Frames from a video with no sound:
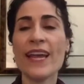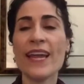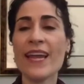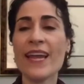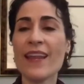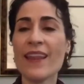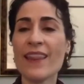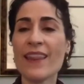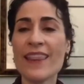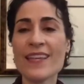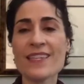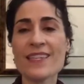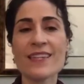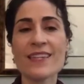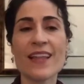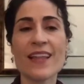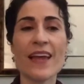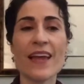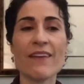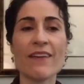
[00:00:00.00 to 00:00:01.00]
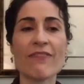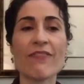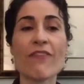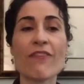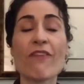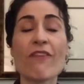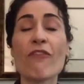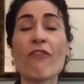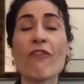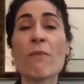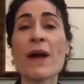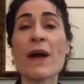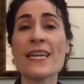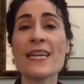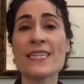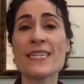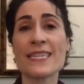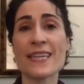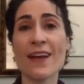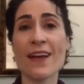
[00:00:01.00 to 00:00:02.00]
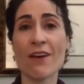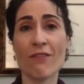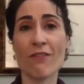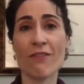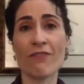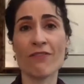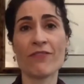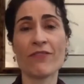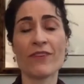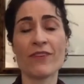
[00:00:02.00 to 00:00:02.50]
in this life for myself